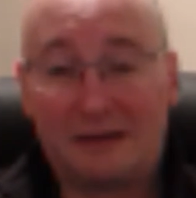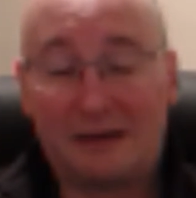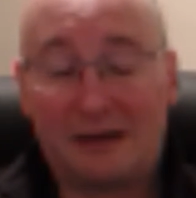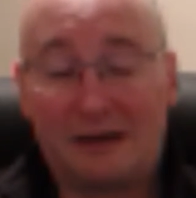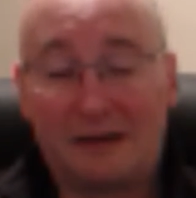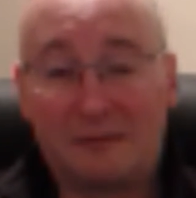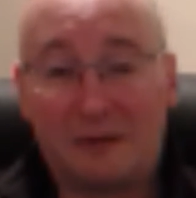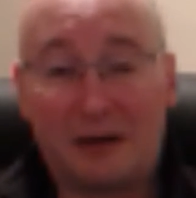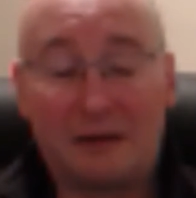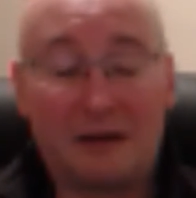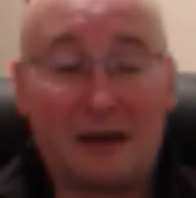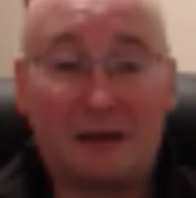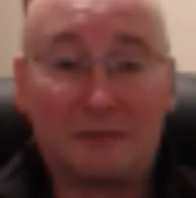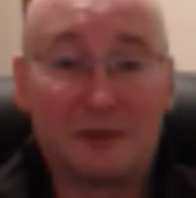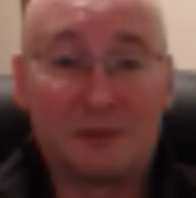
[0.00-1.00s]

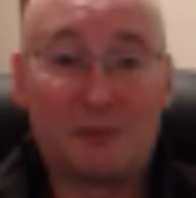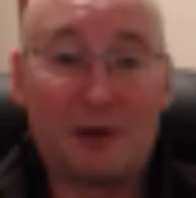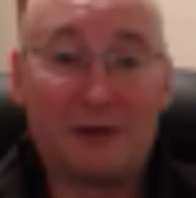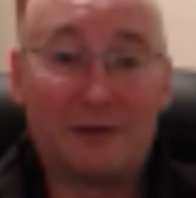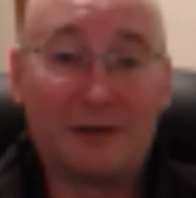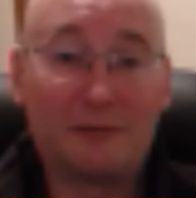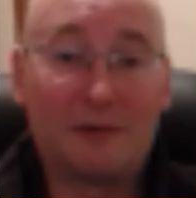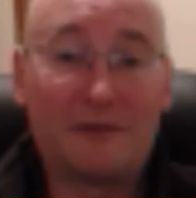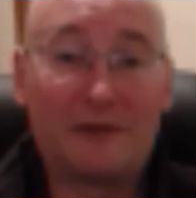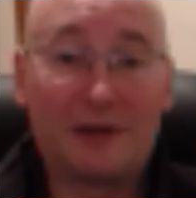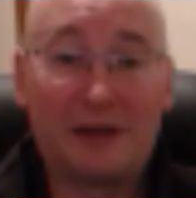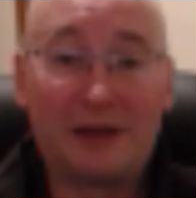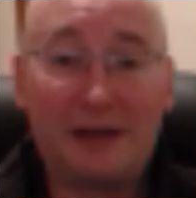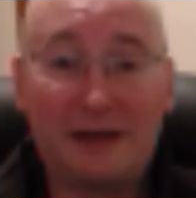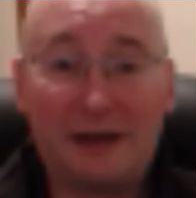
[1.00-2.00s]
I was wondering whether
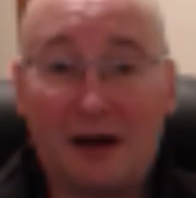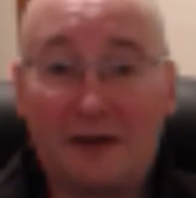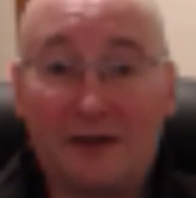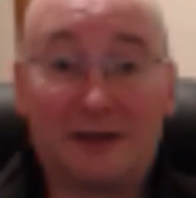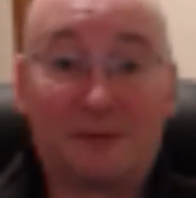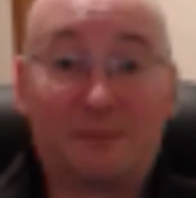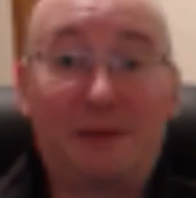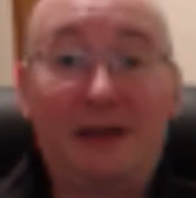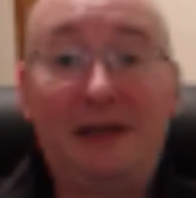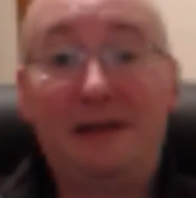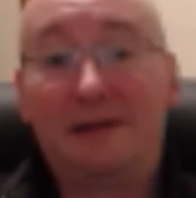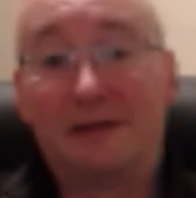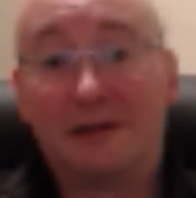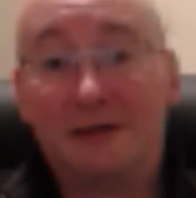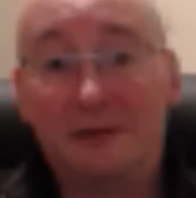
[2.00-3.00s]
the
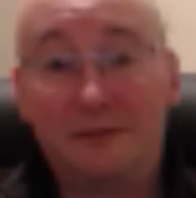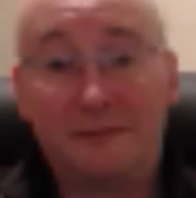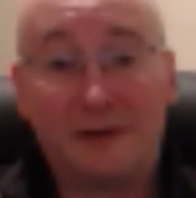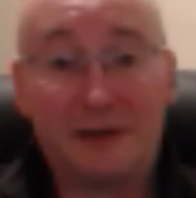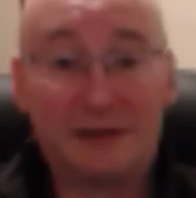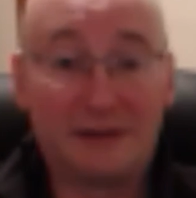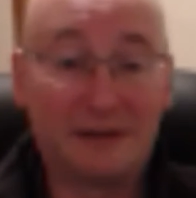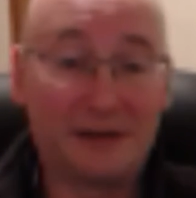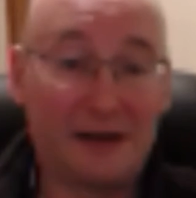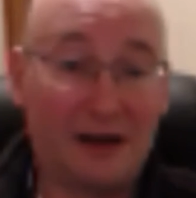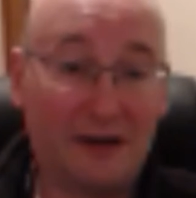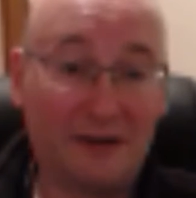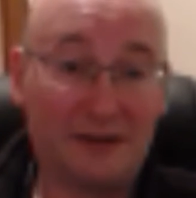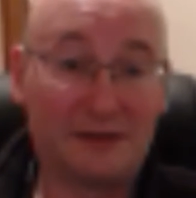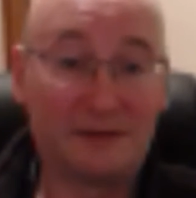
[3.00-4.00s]
IDAS-P2 versus the
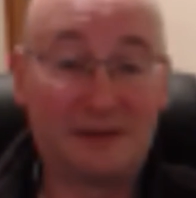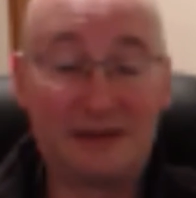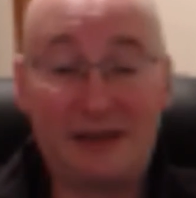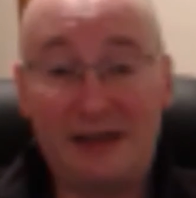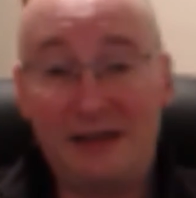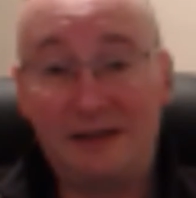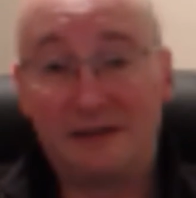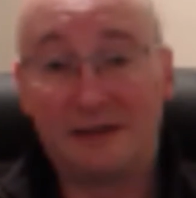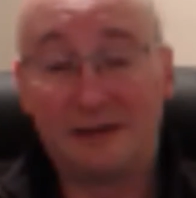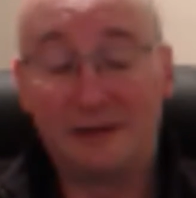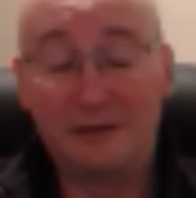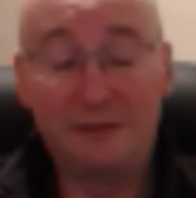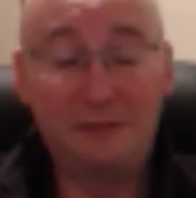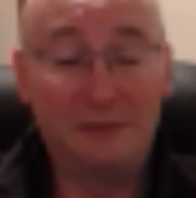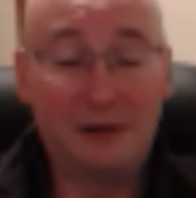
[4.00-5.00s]

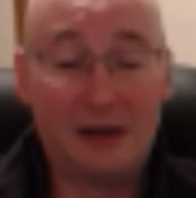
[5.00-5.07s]
IDAS-D2.